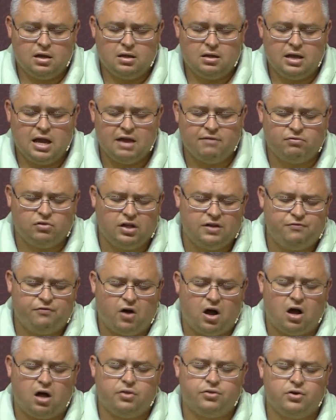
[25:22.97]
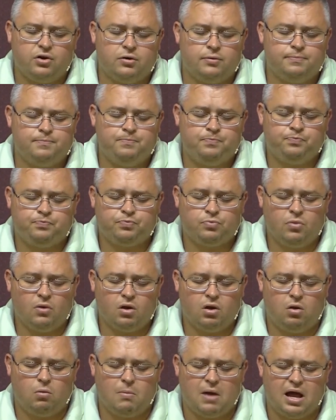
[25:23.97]
Heavenly Father,
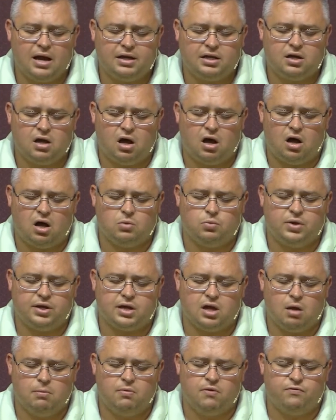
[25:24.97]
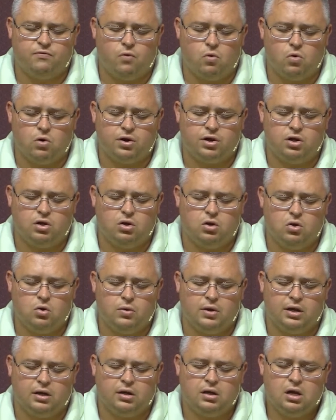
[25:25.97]
Almighty God, we come before you
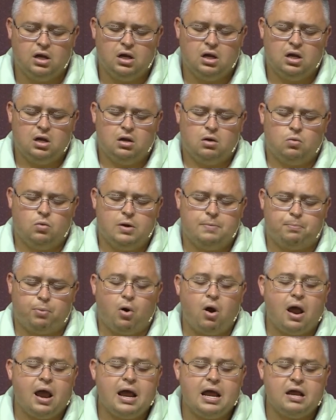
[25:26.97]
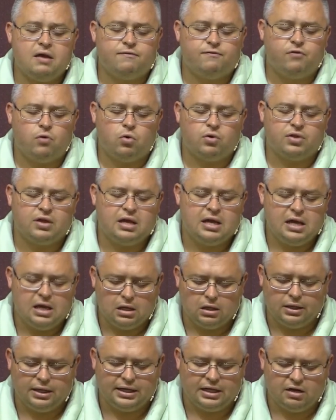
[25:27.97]
and we pray for the
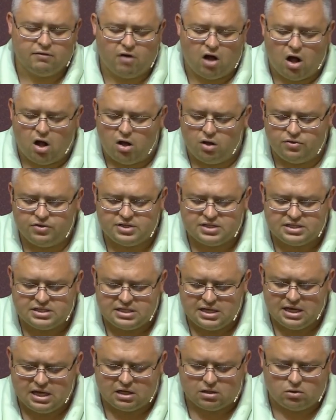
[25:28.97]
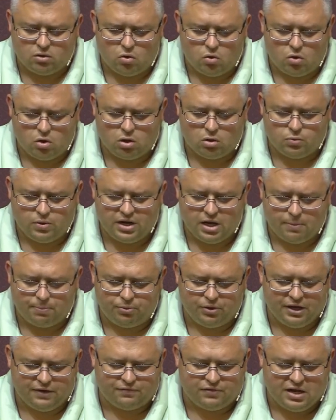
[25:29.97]
healing of all the sick, Lord. We
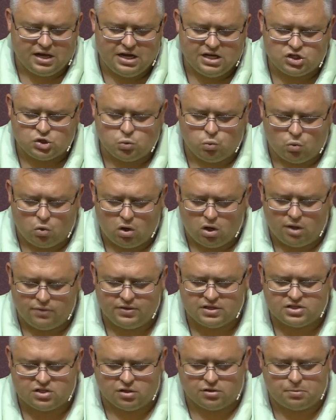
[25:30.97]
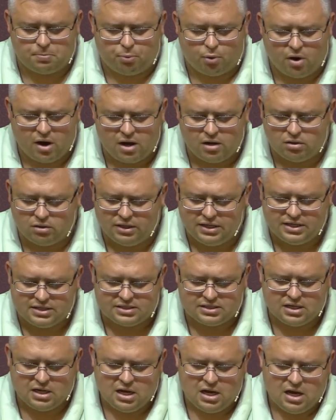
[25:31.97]
uplift each one that's on the prayer
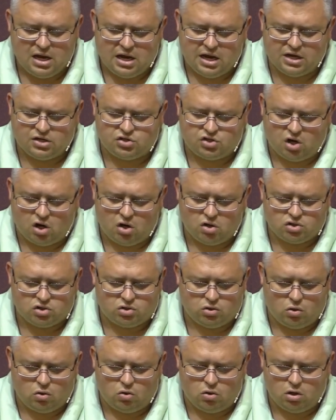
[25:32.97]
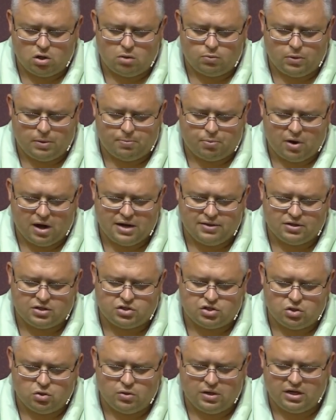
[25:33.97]
list at church, Lord. We pray
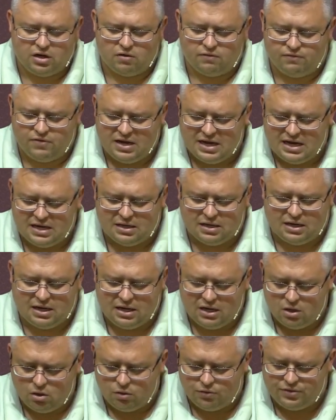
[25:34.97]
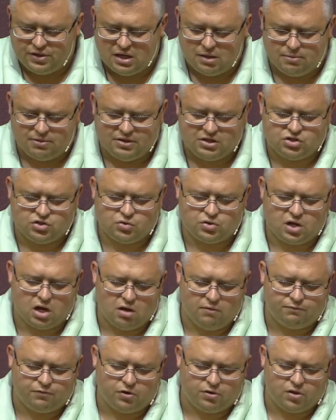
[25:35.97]
that you intervene and heal them and that you
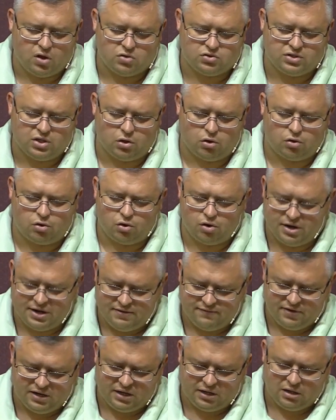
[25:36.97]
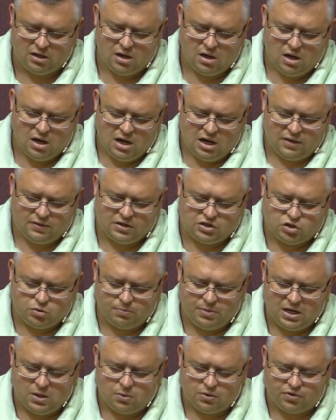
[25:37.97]
comfort those that are grieving and that you
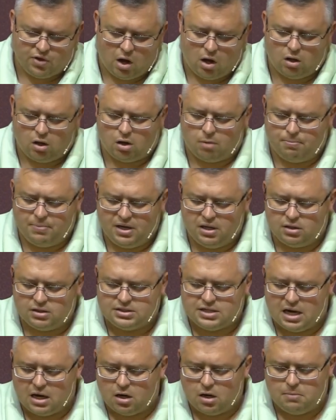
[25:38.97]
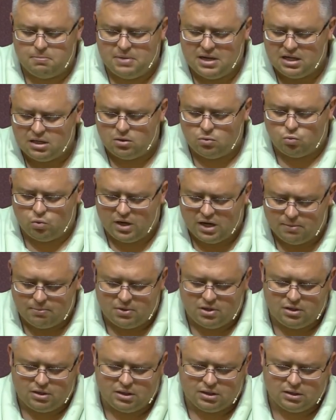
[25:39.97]
be with all our military men and
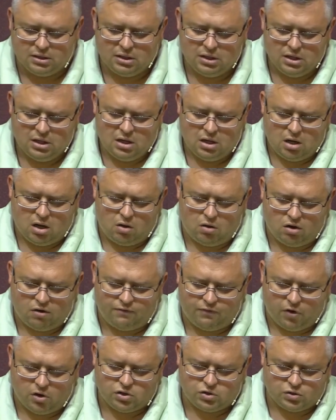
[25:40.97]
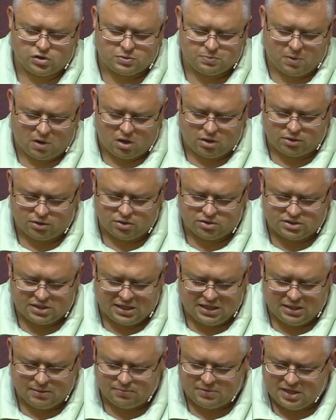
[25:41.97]
women and all our first responders,
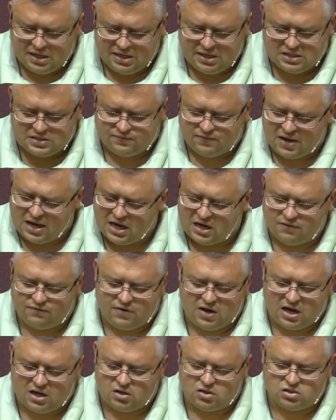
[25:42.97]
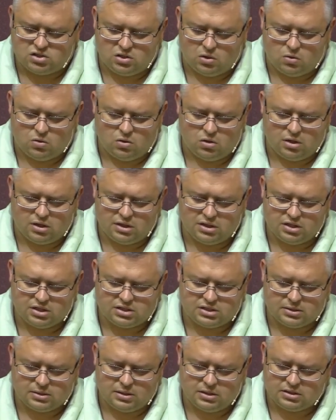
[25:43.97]
EMTs, firefighters, Lord, and
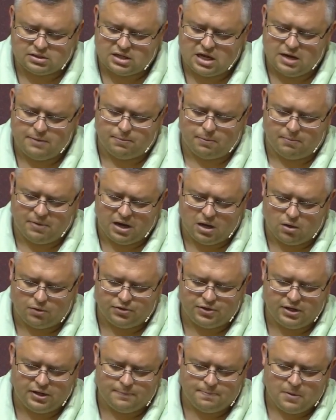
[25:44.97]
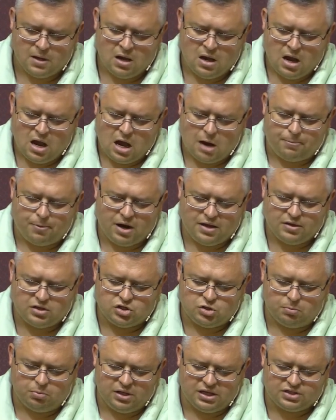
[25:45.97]
just, just keep them healthy. I pray that
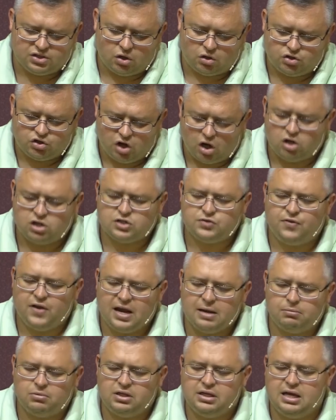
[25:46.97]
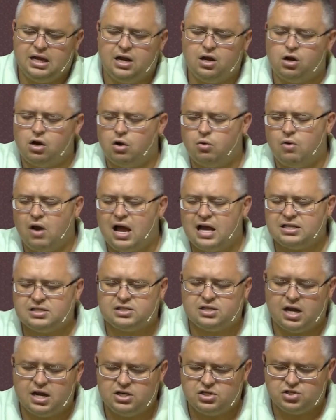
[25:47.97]
you bless our church family here at Rice
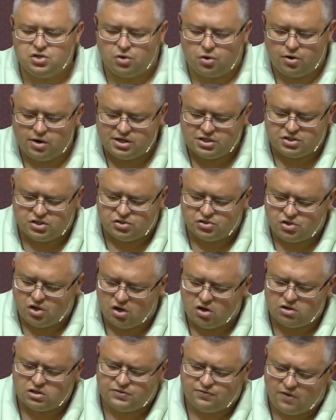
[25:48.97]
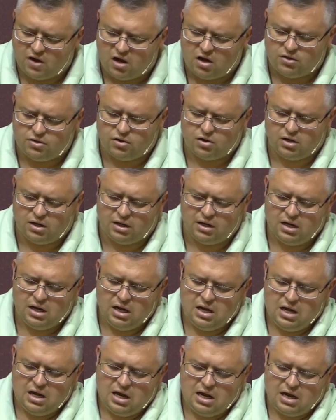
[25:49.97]
Station Christian Church, Father, and,
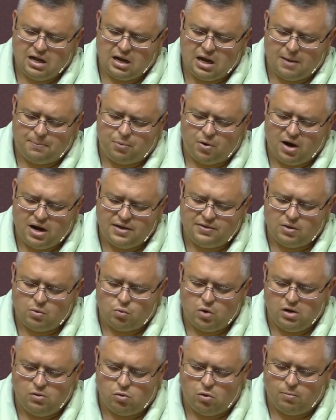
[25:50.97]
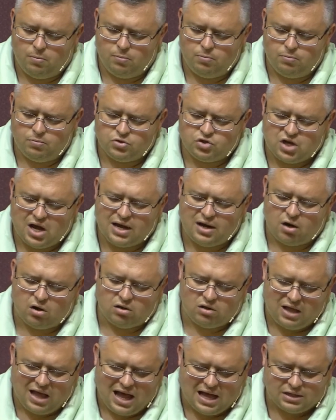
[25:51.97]
and I pray that we will shine our
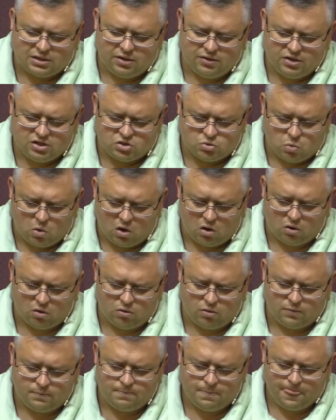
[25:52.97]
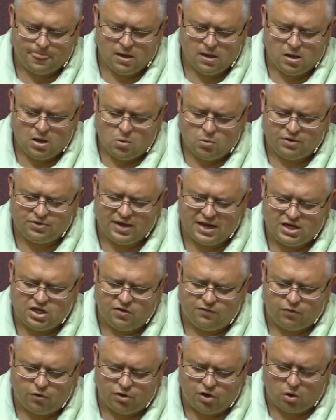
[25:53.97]
light to this world. We thank you
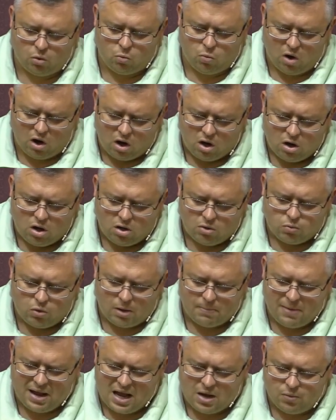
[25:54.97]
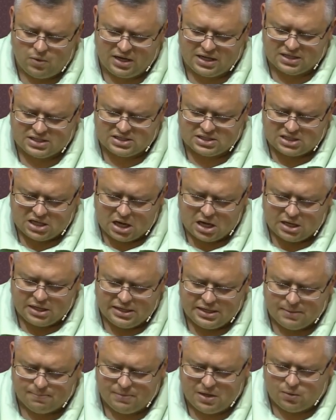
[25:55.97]
for your word, whereby we can
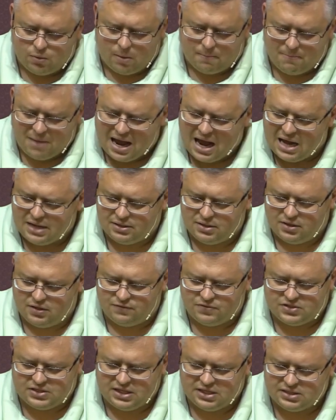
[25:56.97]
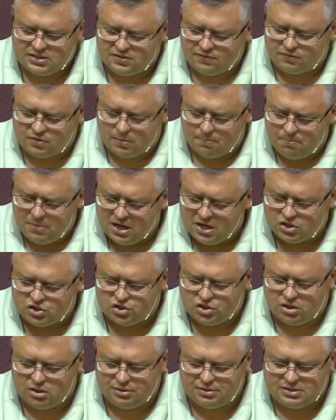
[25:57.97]
study and be reminded of sins of
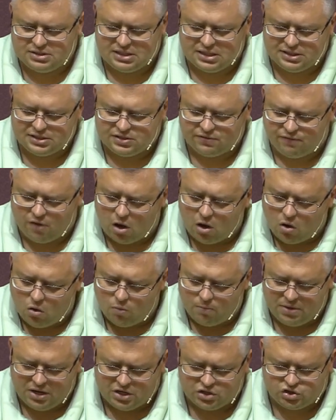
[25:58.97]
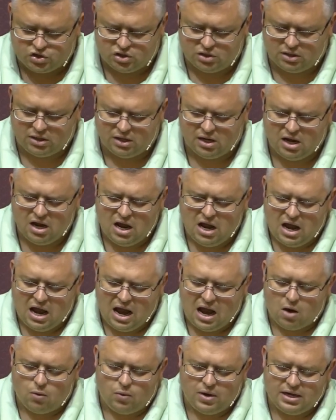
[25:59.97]
commission and sins of omission and
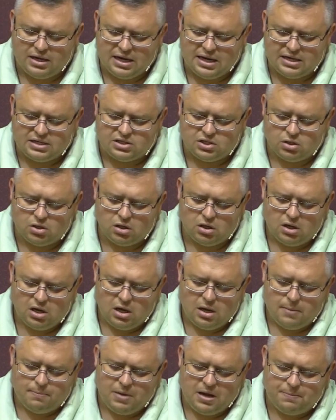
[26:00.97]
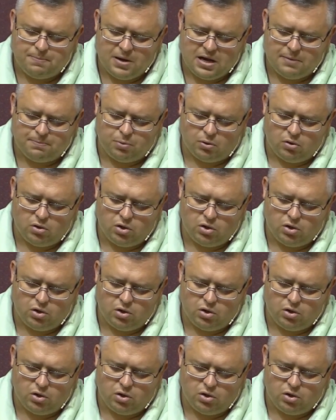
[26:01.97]
how we need to be people